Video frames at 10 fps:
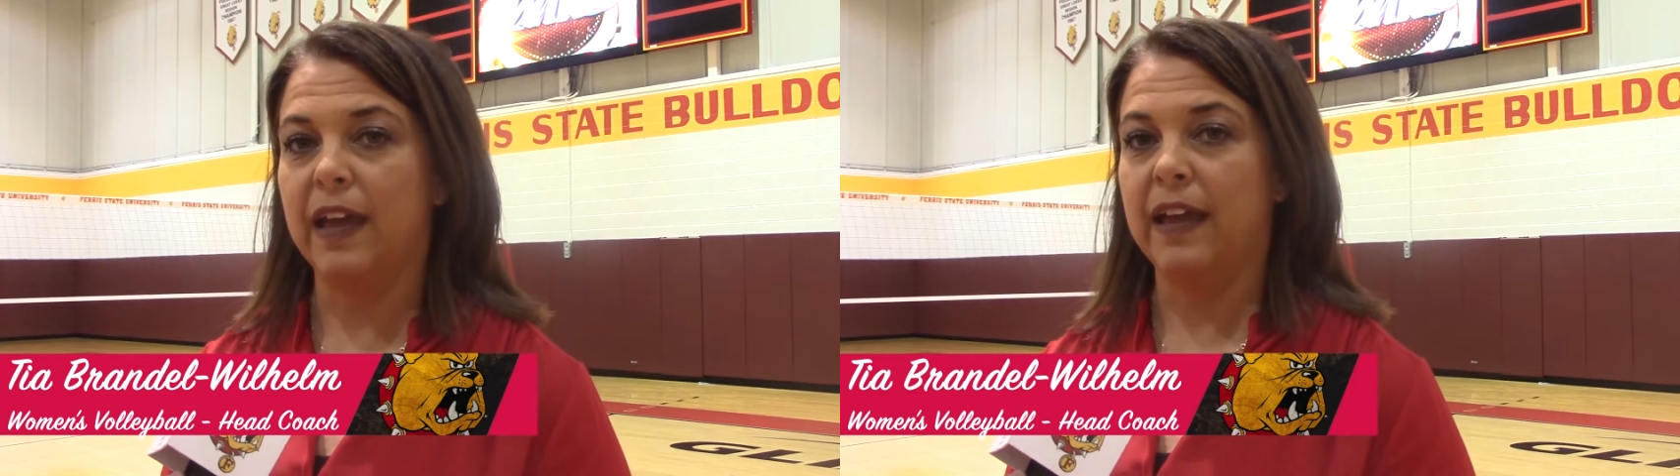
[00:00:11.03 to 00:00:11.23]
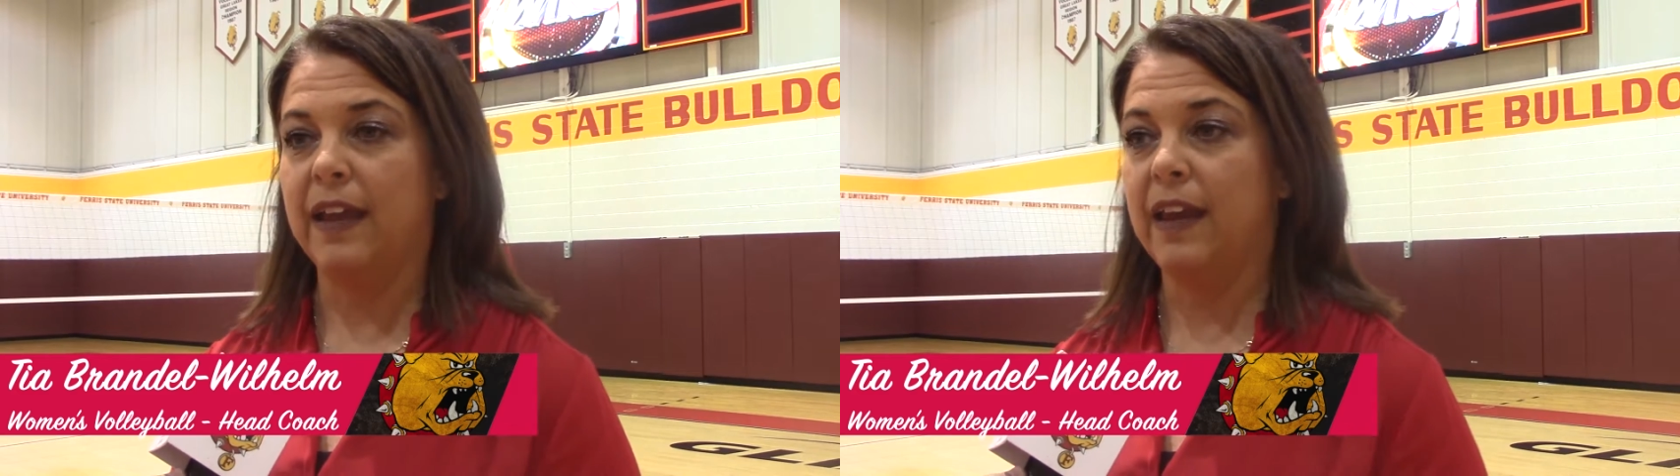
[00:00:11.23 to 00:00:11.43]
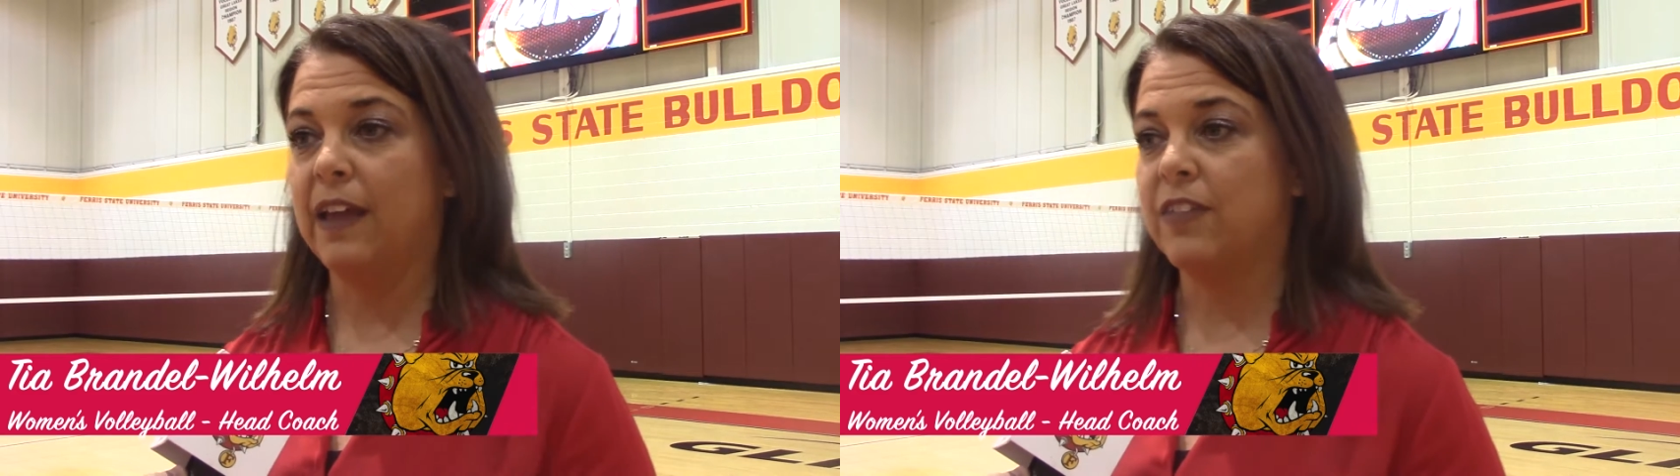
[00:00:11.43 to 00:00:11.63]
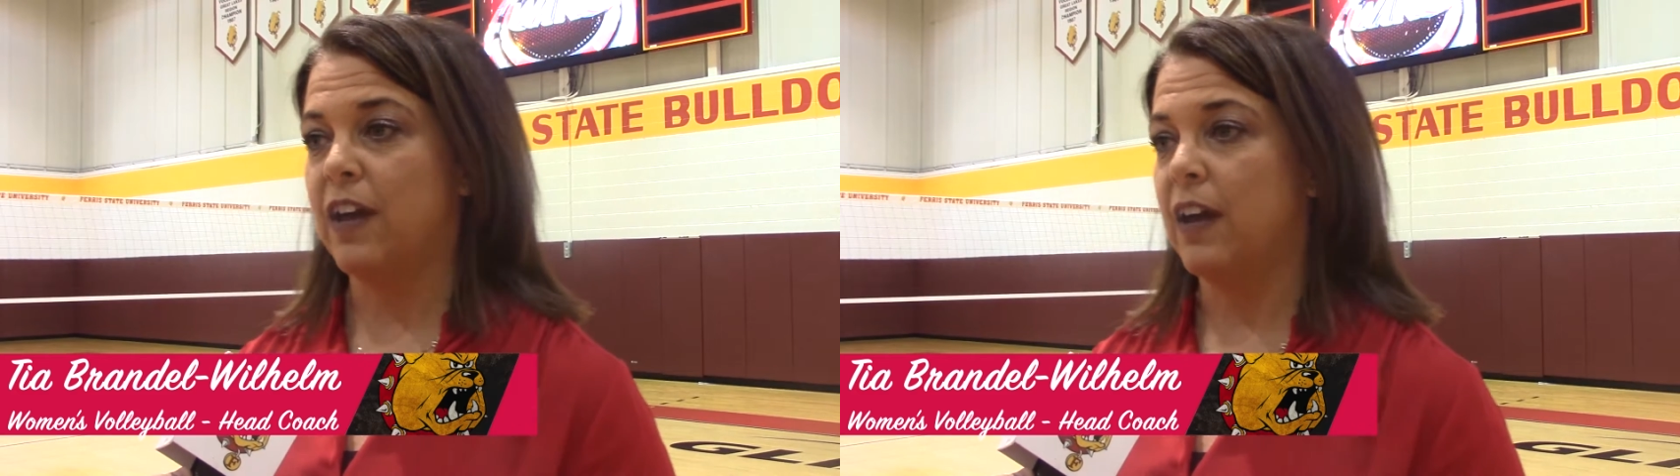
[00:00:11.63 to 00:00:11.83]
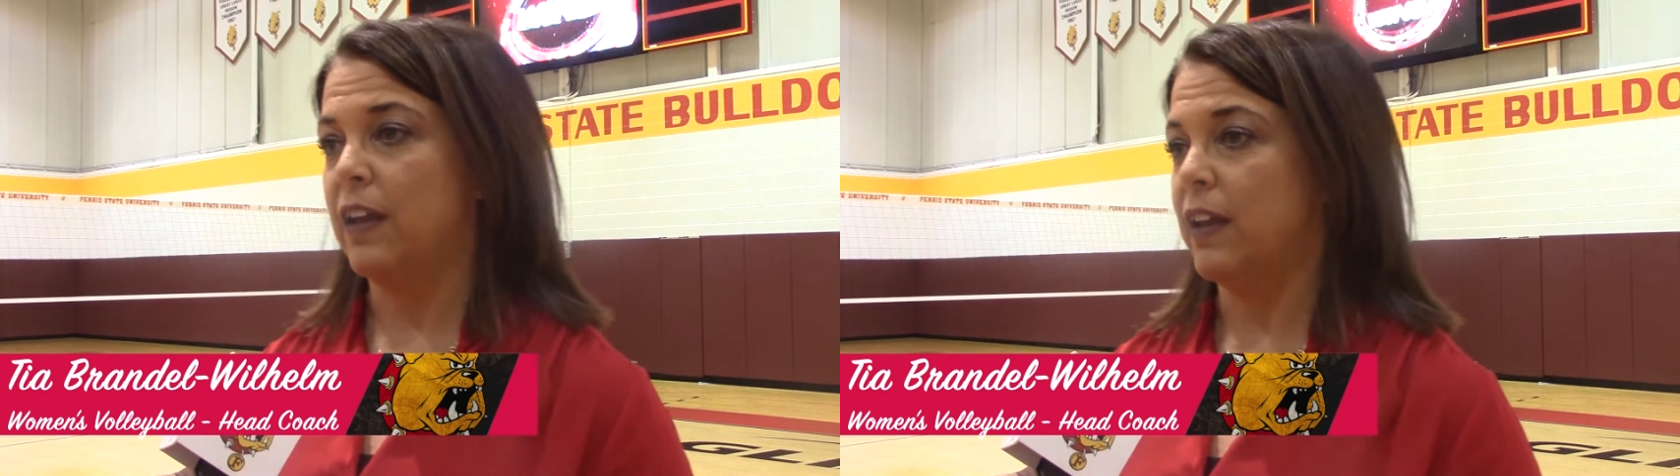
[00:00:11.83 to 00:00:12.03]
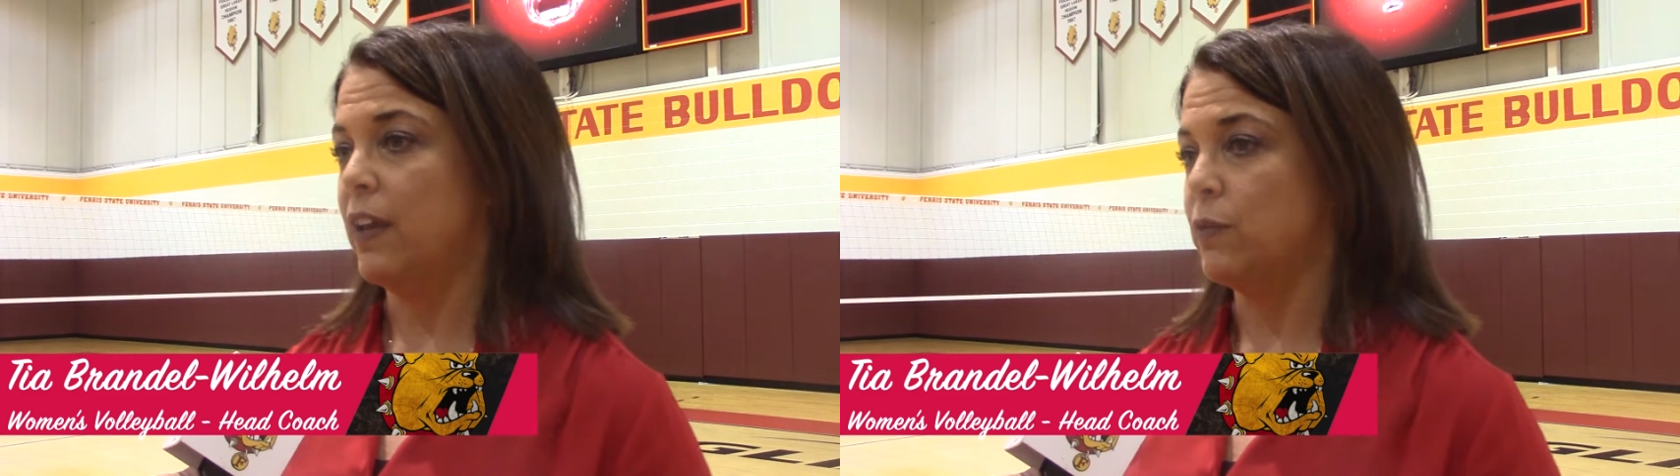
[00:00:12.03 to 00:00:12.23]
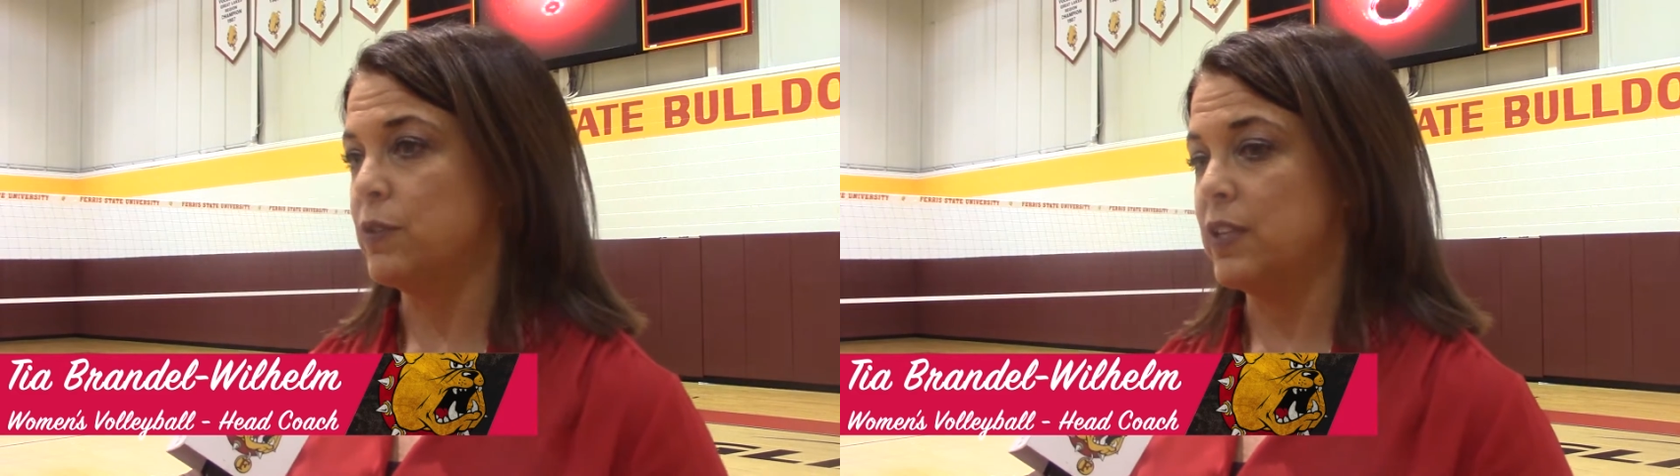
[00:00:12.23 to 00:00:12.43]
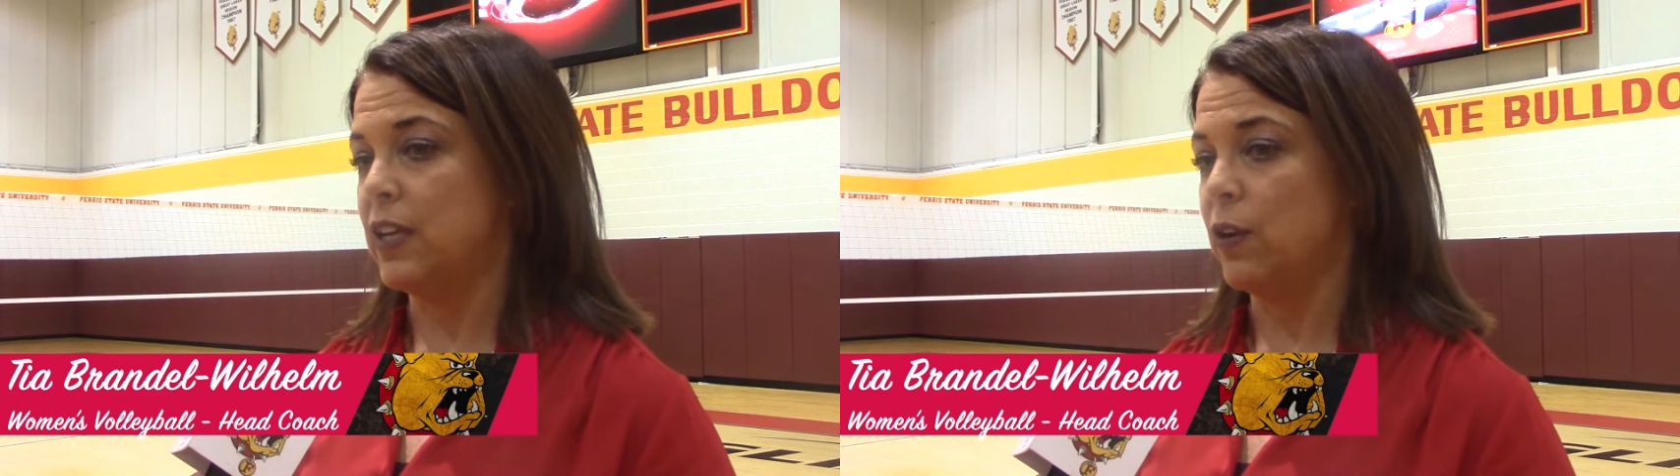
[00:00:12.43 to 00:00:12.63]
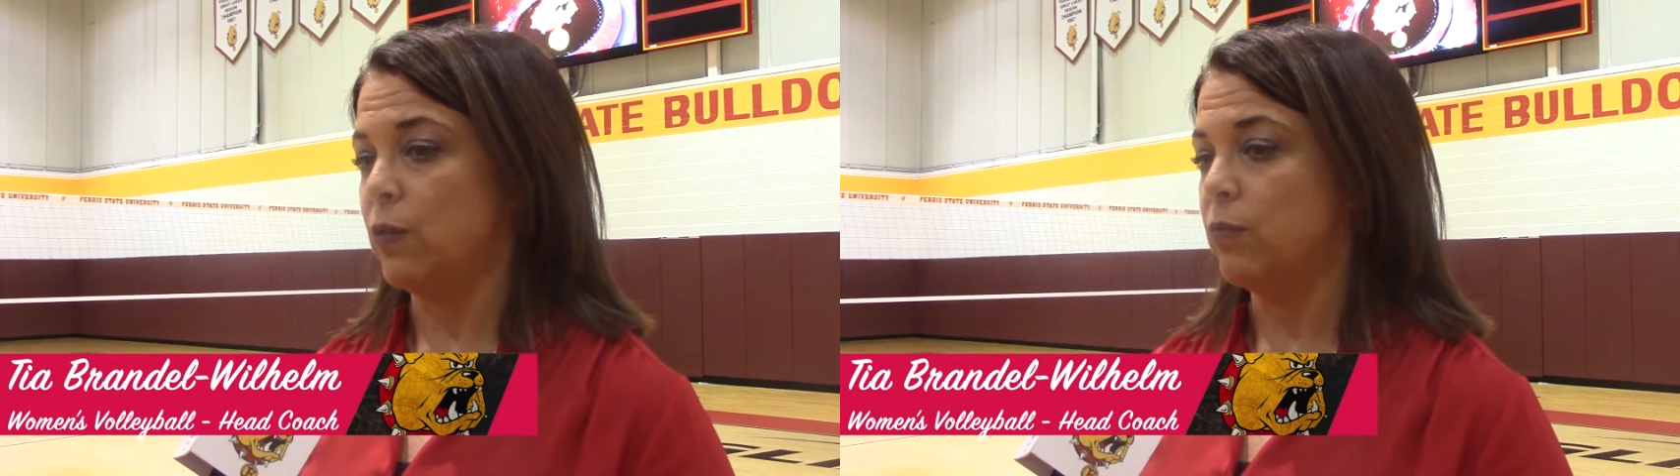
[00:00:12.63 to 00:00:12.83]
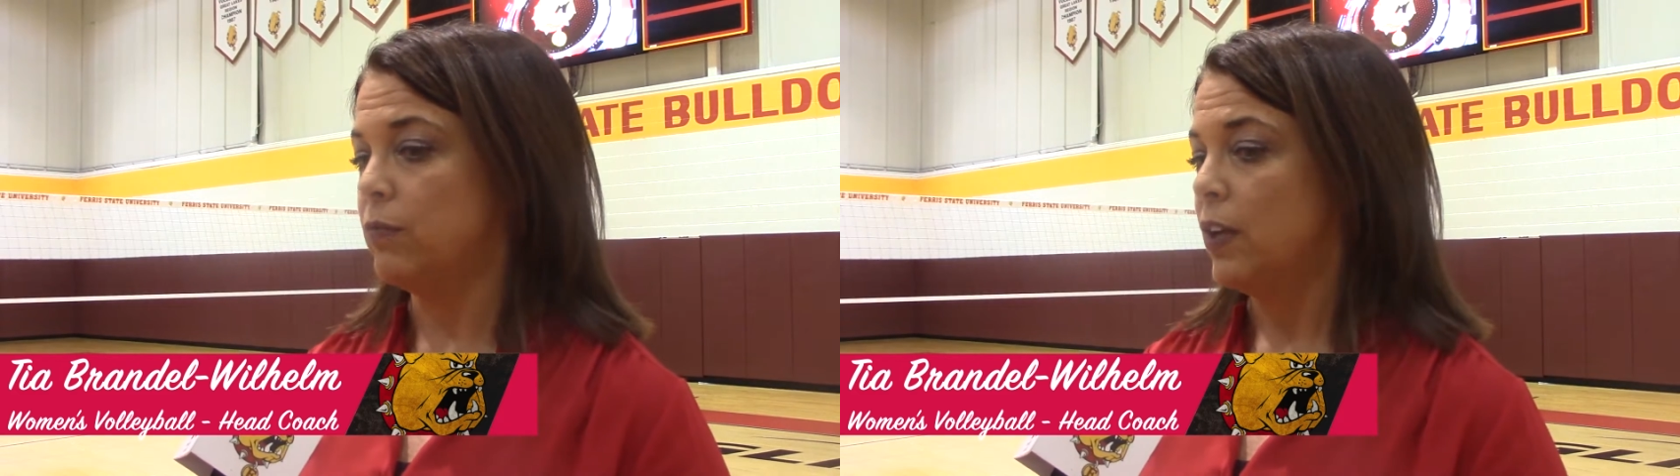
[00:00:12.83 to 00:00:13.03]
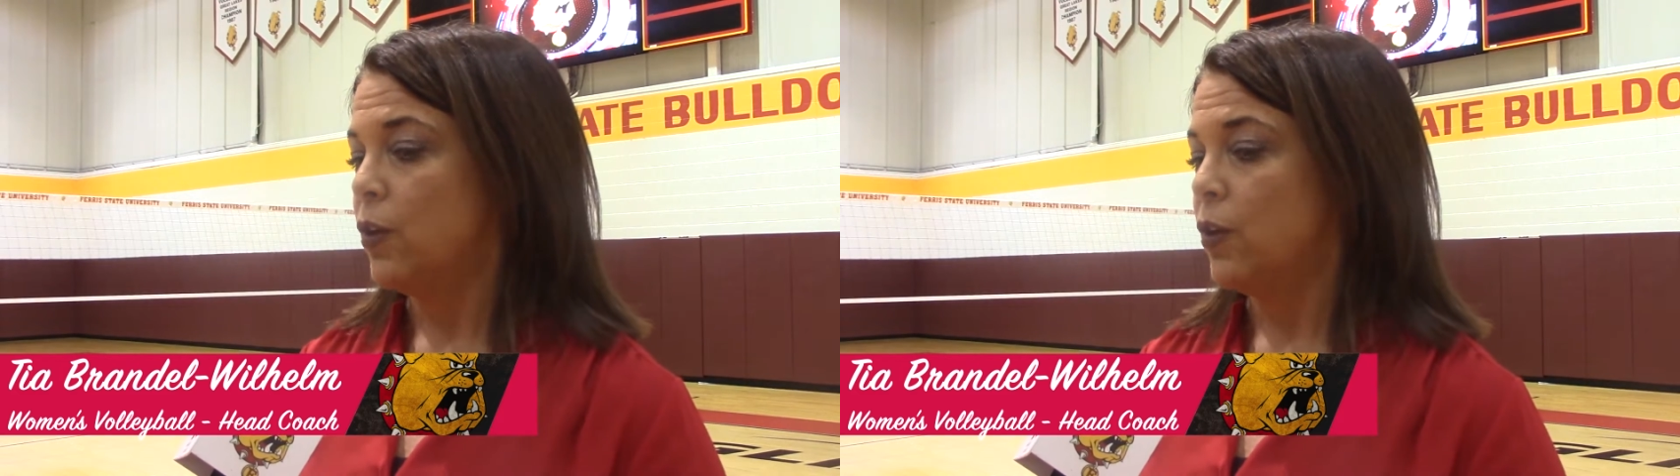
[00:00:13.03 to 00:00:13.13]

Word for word: and I thought it would, you know,